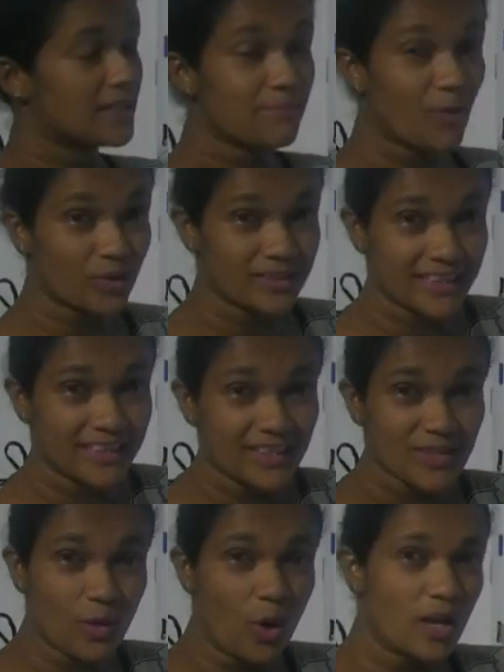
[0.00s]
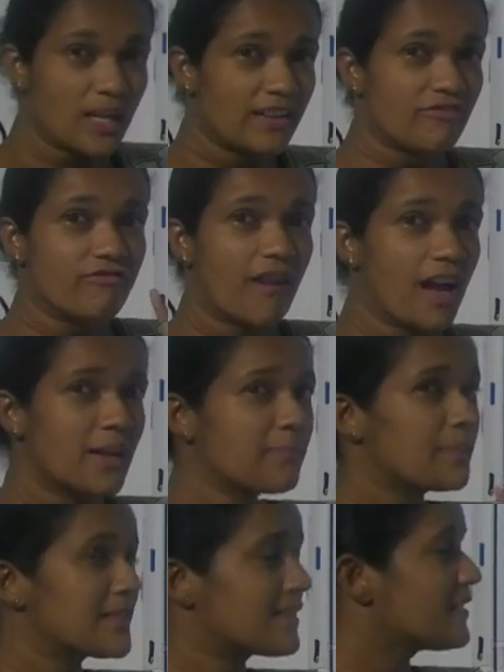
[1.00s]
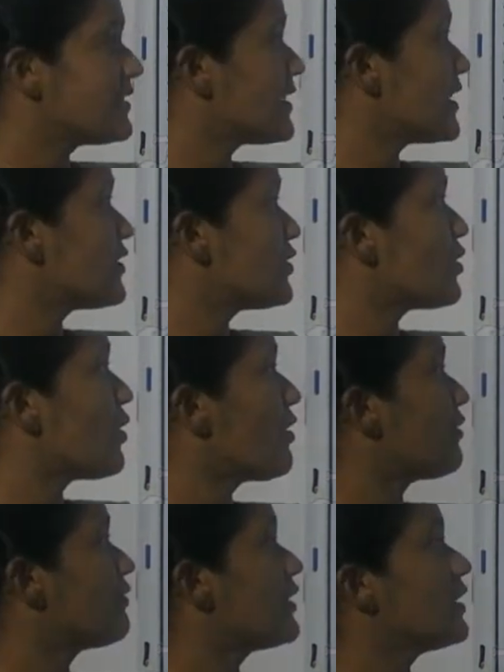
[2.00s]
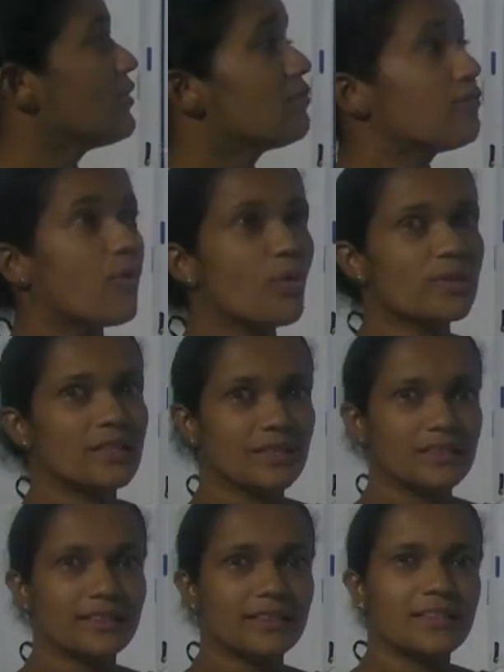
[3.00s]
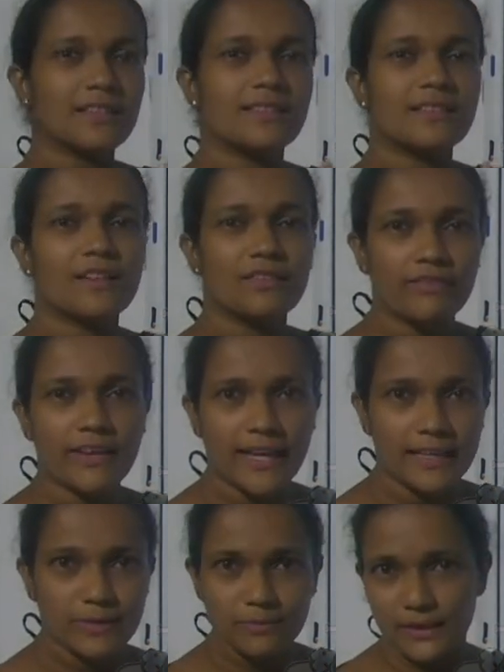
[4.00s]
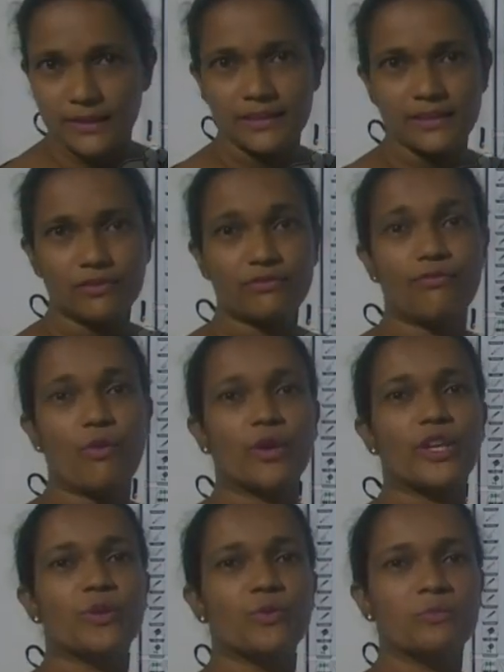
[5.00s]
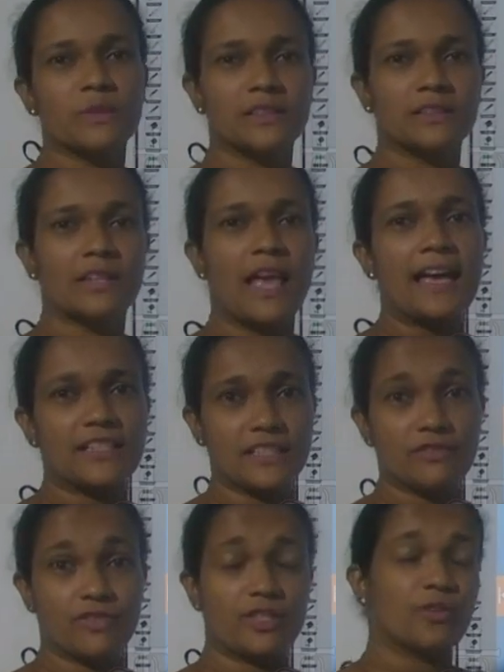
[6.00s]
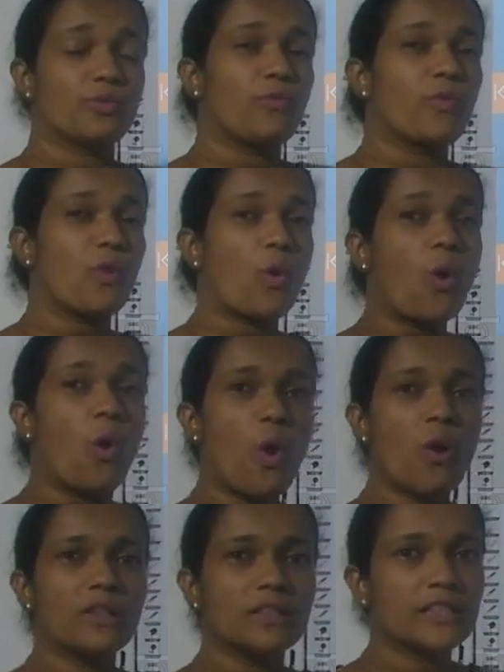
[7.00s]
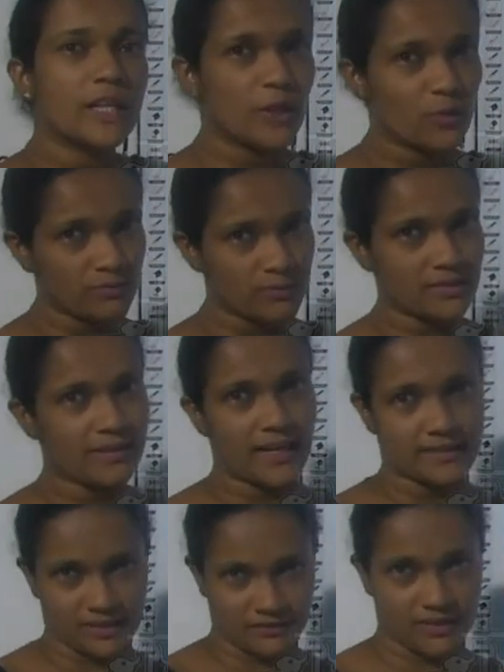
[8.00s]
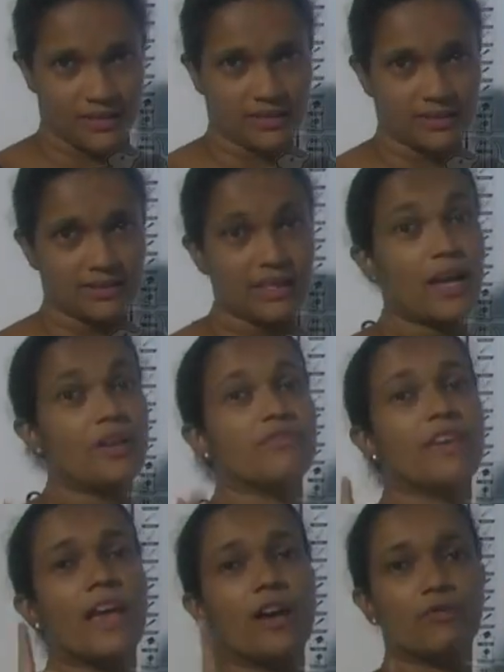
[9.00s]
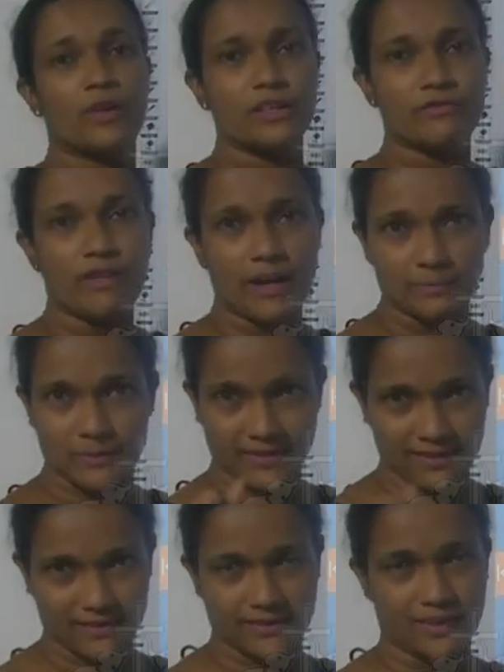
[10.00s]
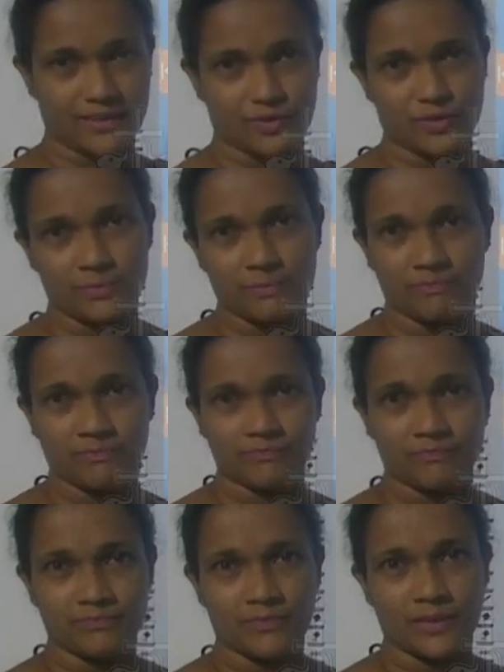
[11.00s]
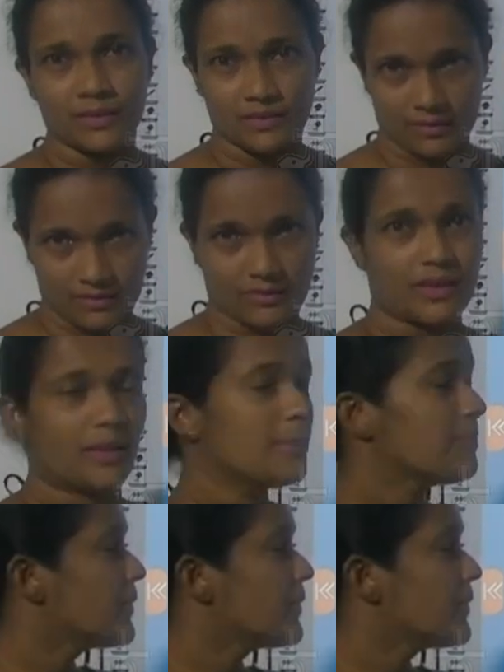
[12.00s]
important thing is only 1% of water is available for human activities. For all the human activities, we have only 1%. Okay.